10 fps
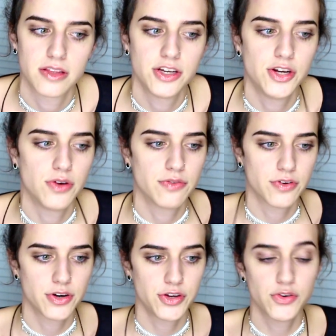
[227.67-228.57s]
you know,
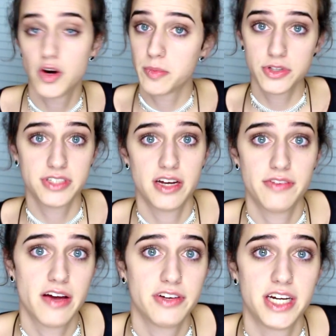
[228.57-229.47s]
for your normal
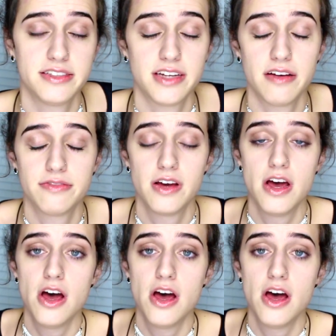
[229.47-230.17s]
stuff, everyday stuff.